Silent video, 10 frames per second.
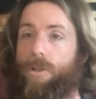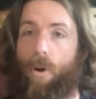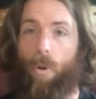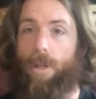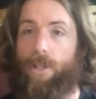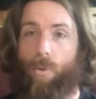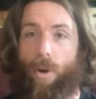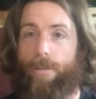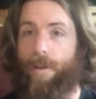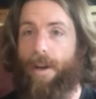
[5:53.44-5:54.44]
Only
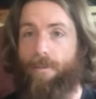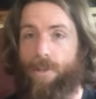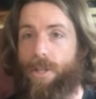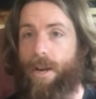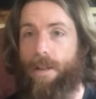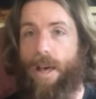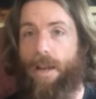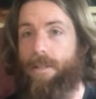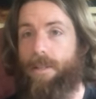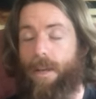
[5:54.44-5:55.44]
25% of
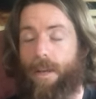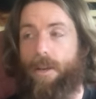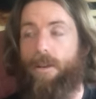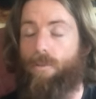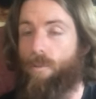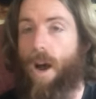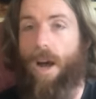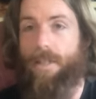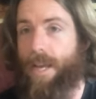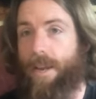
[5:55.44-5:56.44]
that is like
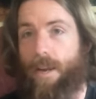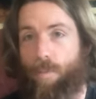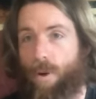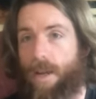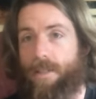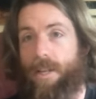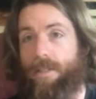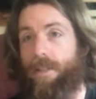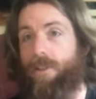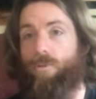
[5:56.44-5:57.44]
raw data
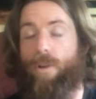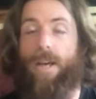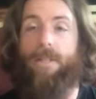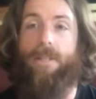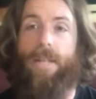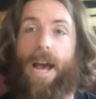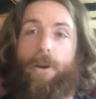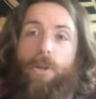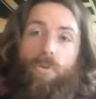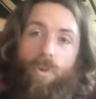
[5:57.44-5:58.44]
processing. The rest is how
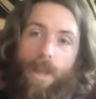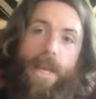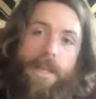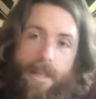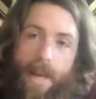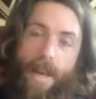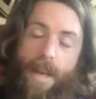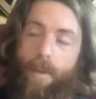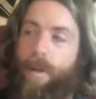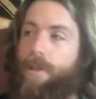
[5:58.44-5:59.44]
you relate to that
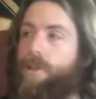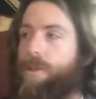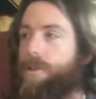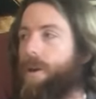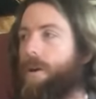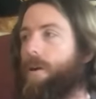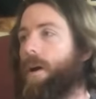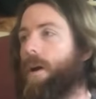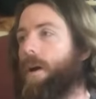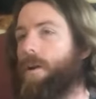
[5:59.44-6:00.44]
image. So
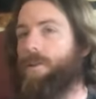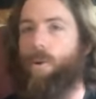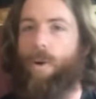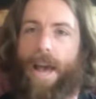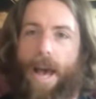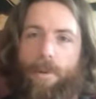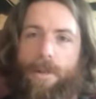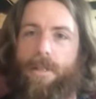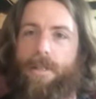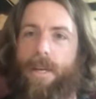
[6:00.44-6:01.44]
what
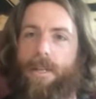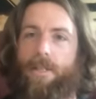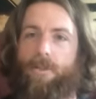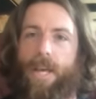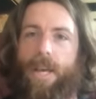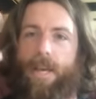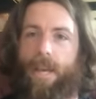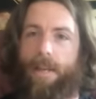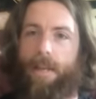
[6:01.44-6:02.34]
happens is this: you take in